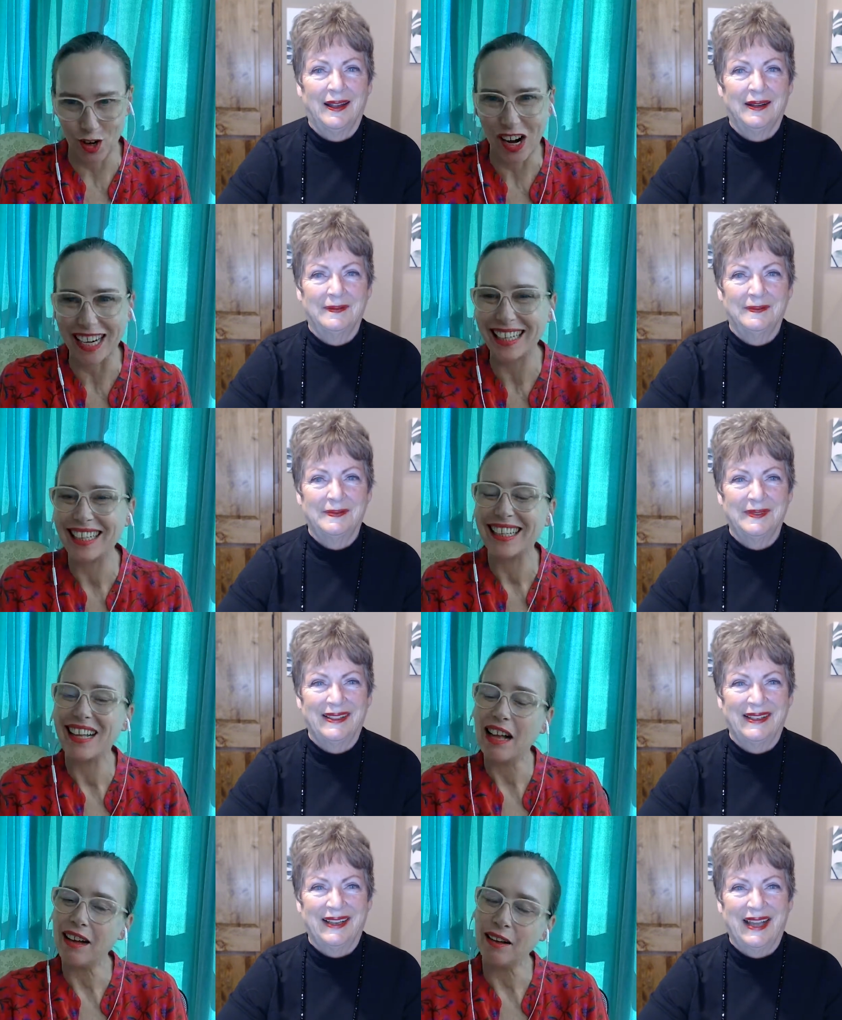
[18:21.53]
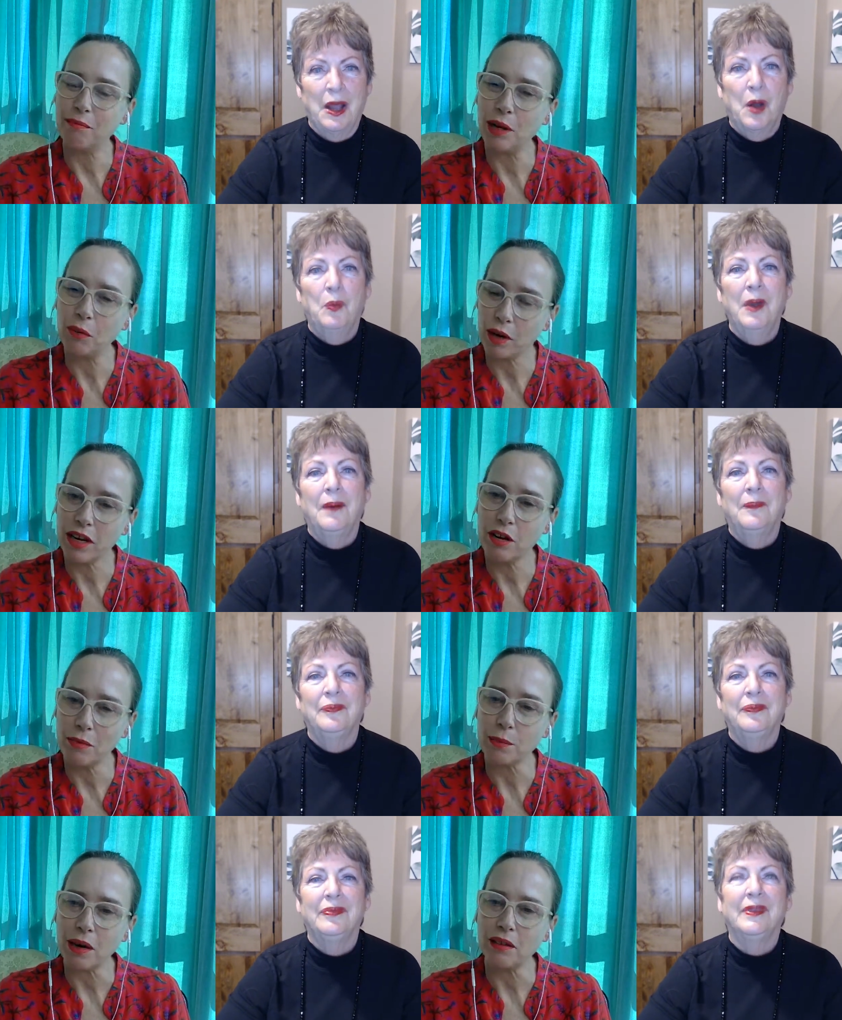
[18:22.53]
Speaker 1: sure. Um, but well, what are
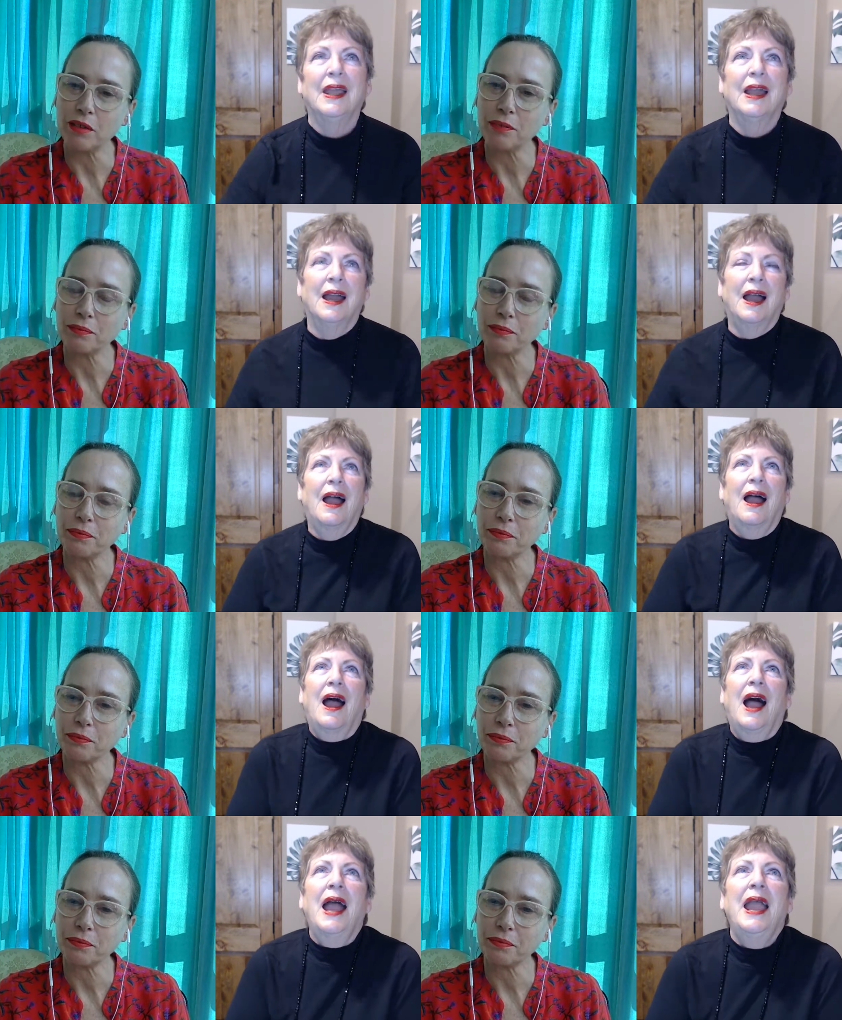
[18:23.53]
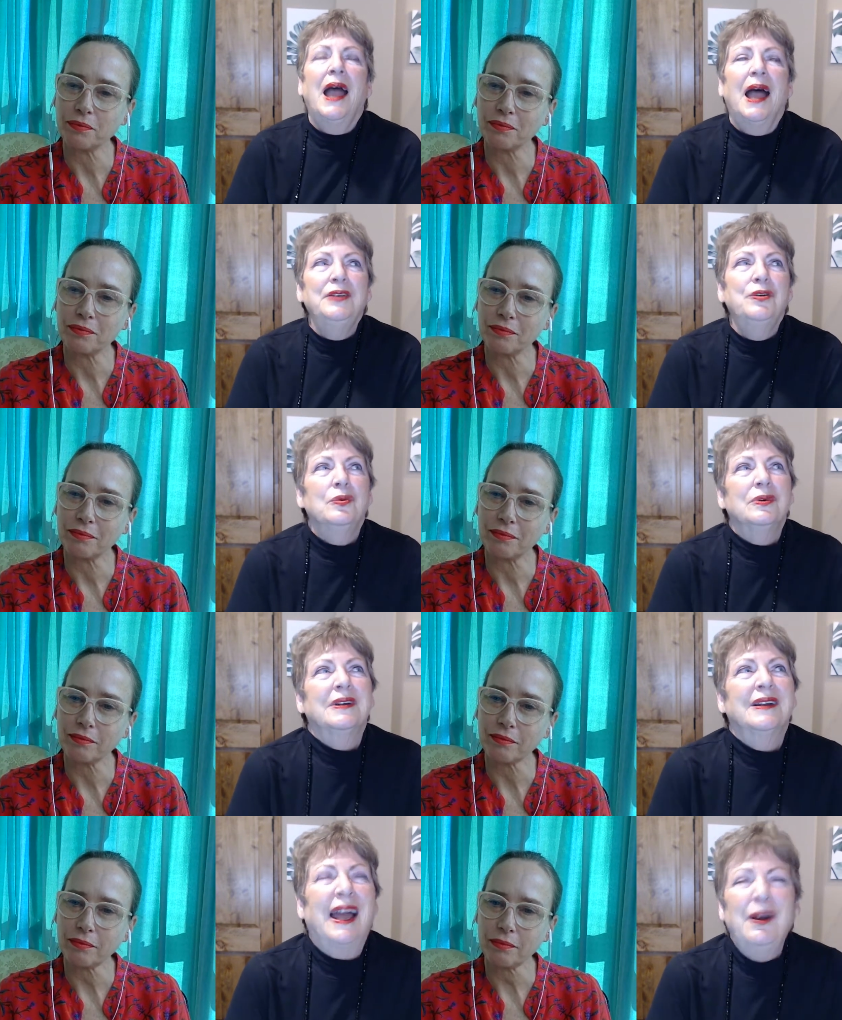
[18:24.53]
you most proud of?
Speaker 2: I, I don't
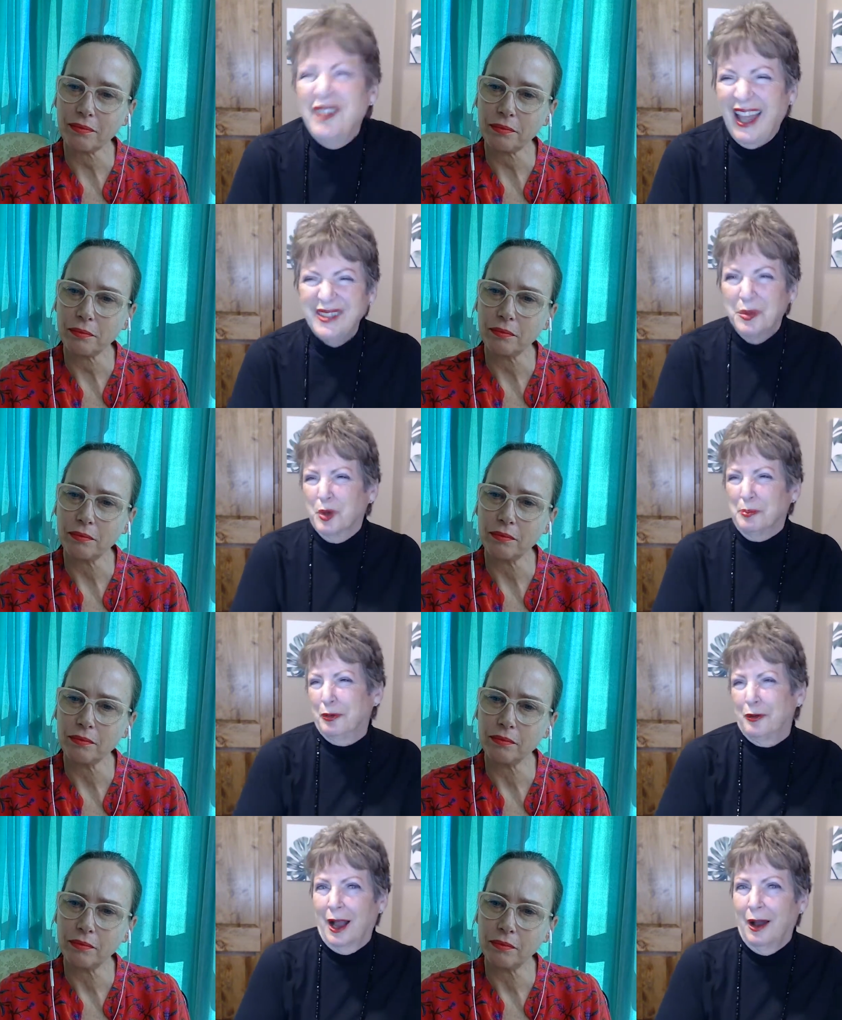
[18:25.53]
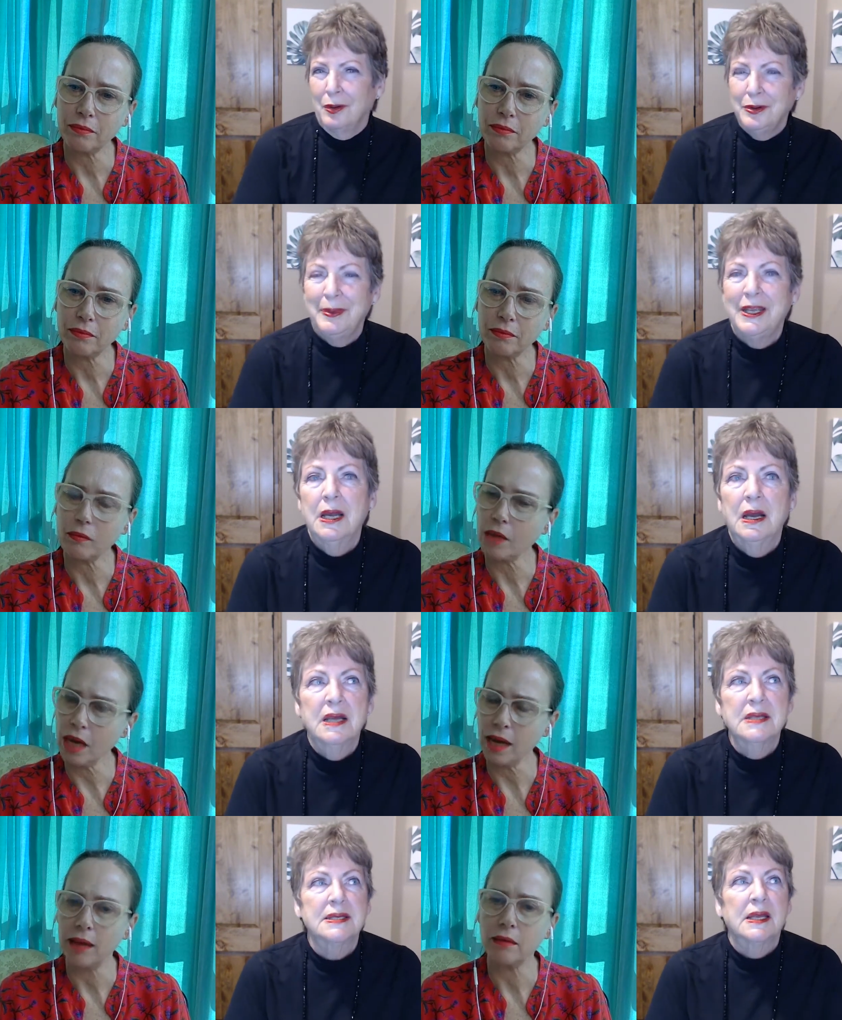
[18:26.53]
I don't like the word proud mm-hmm.
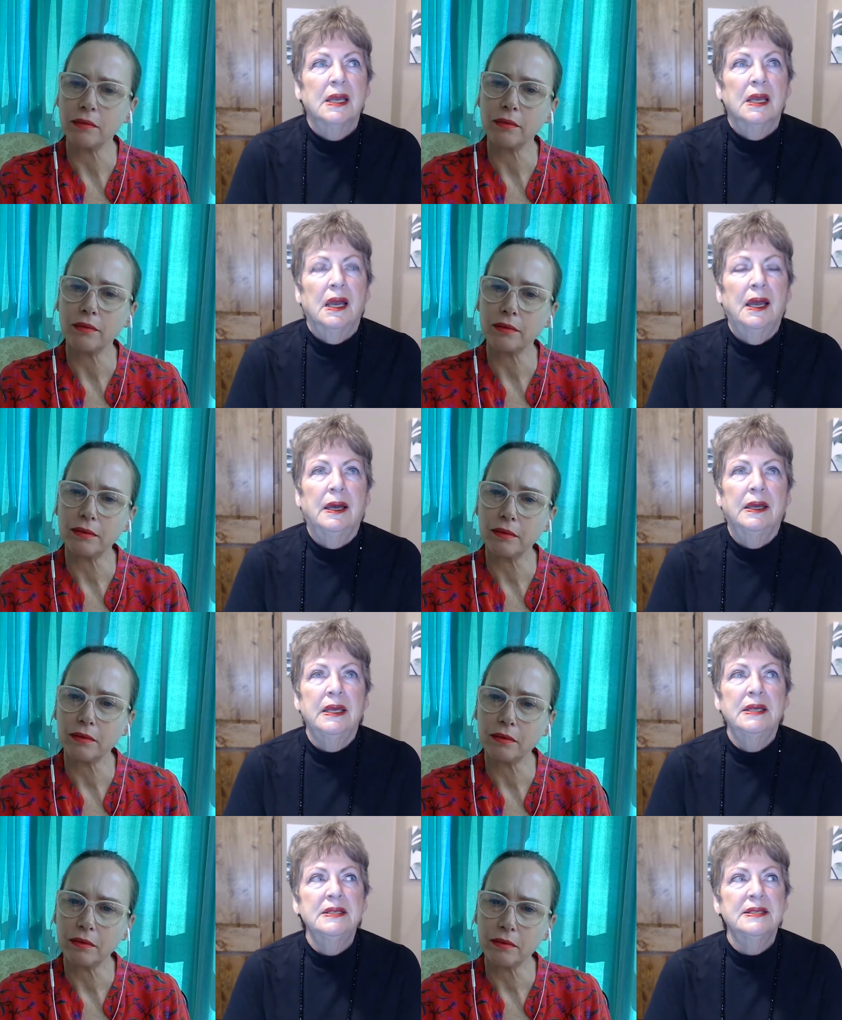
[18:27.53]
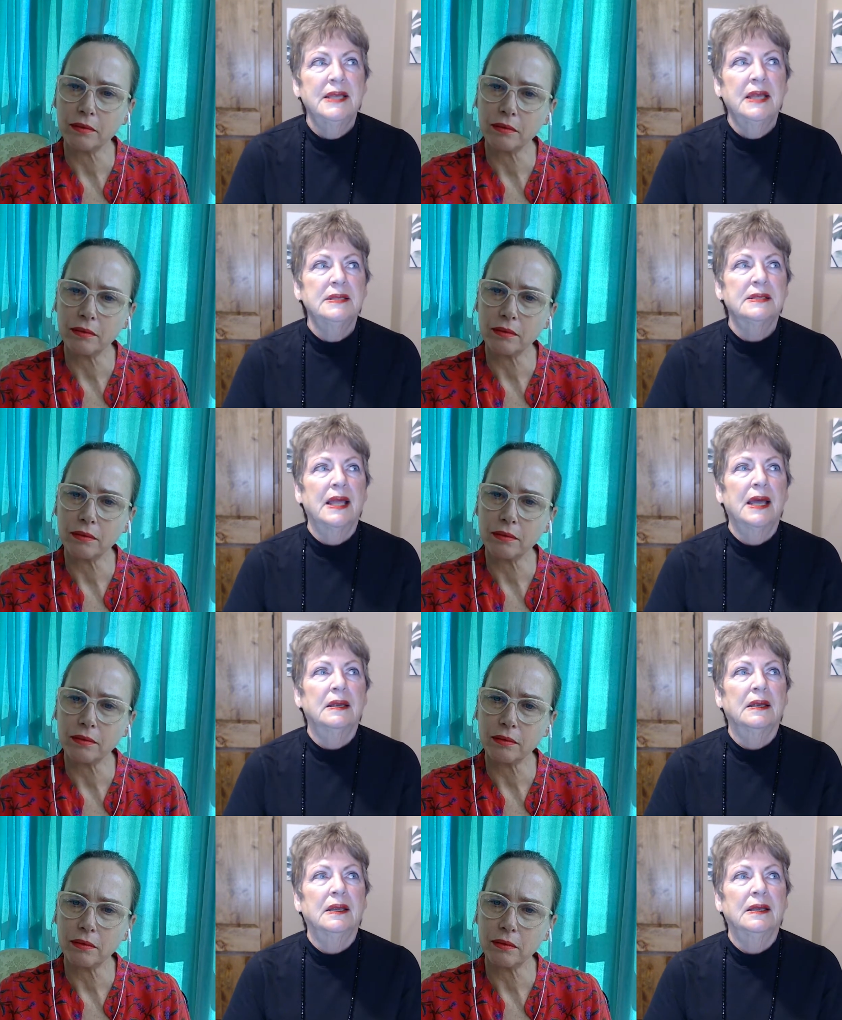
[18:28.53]
because, uh, in a sense,
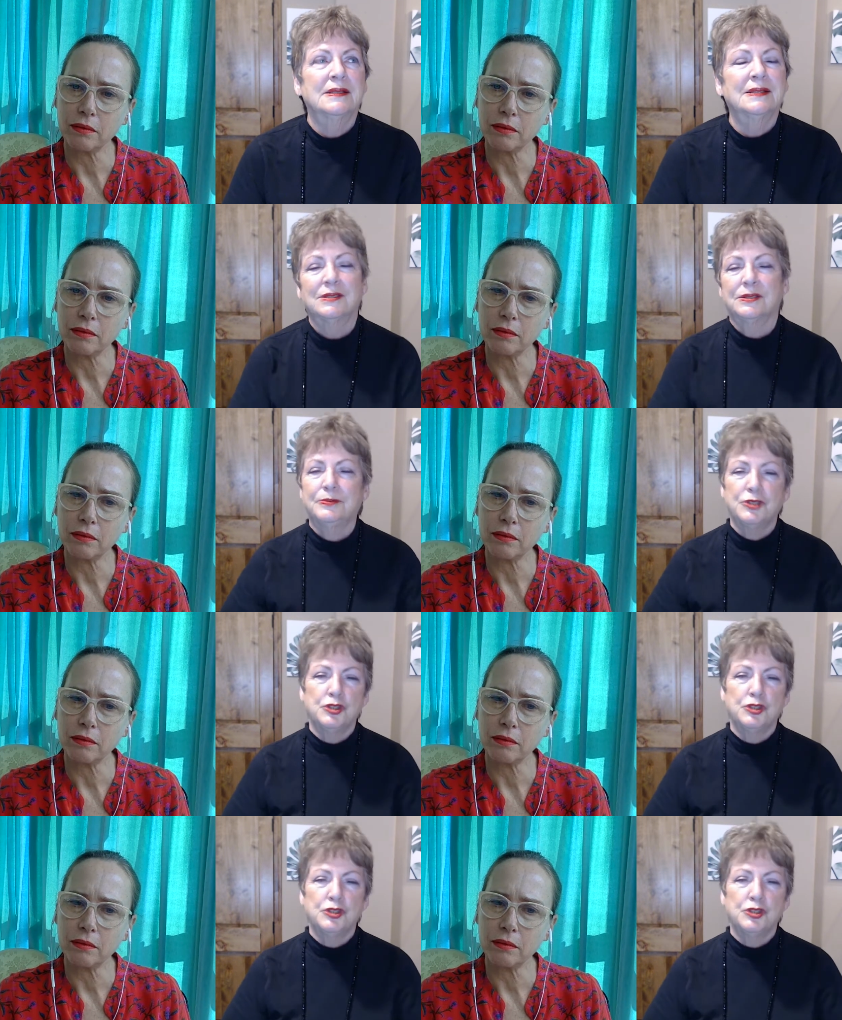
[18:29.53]
that is